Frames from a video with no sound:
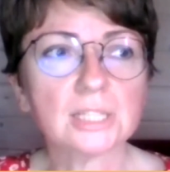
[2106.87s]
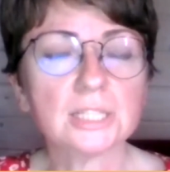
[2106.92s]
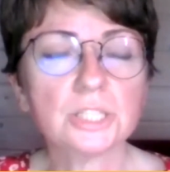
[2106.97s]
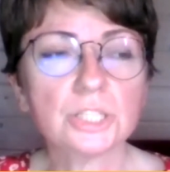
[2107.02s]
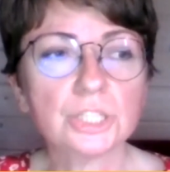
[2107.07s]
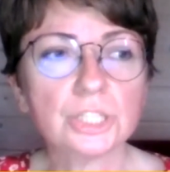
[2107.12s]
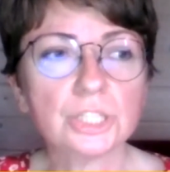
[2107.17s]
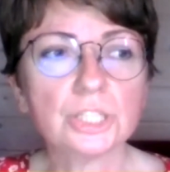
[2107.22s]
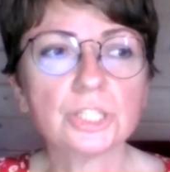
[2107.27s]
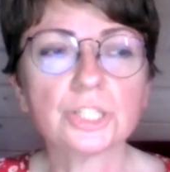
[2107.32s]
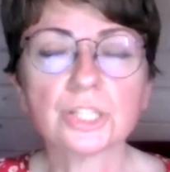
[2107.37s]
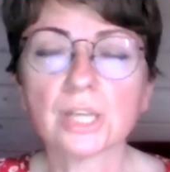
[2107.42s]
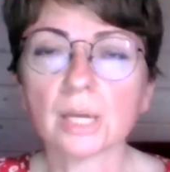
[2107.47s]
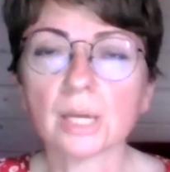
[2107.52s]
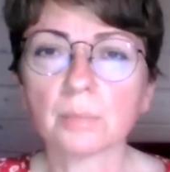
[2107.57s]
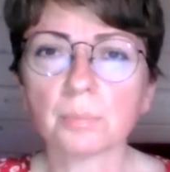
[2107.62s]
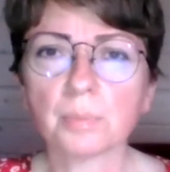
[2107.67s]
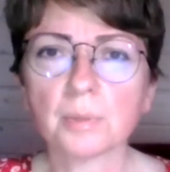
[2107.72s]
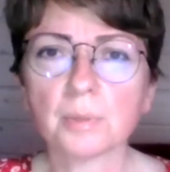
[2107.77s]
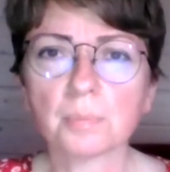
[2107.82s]
teach
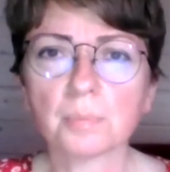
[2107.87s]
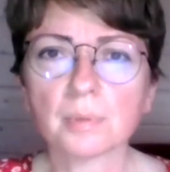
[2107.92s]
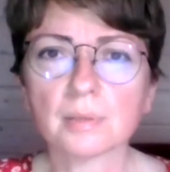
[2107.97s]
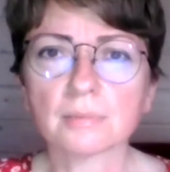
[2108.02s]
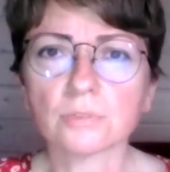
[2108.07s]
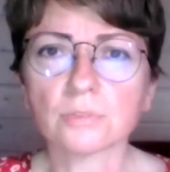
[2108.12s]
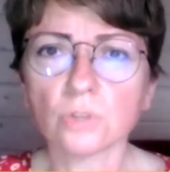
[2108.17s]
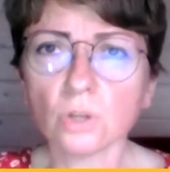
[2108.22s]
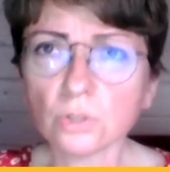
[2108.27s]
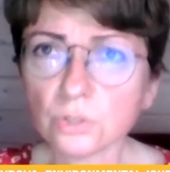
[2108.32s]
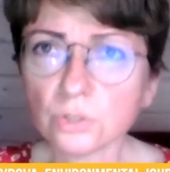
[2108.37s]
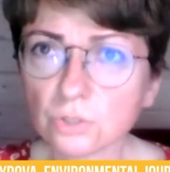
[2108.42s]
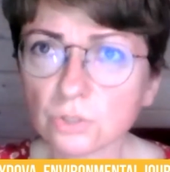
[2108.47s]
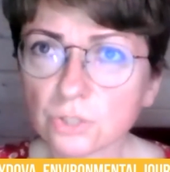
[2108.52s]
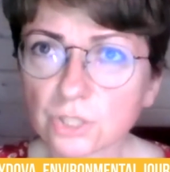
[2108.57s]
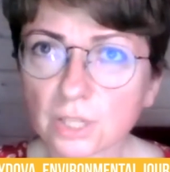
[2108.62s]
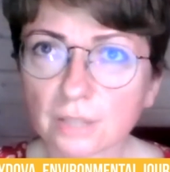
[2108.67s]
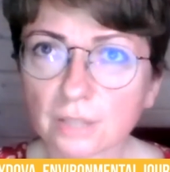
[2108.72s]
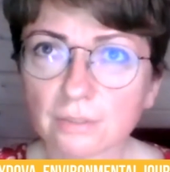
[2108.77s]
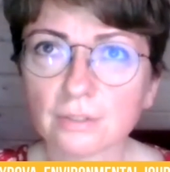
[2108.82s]
young people, talk to
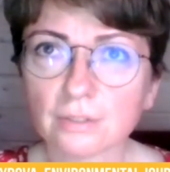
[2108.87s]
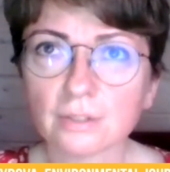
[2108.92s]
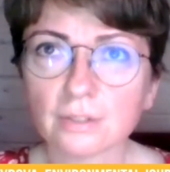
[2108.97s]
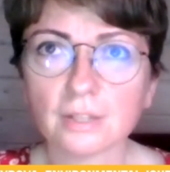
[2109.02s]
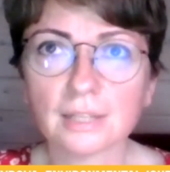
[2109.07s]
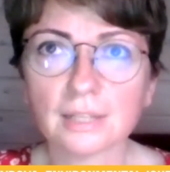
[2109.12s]
each other,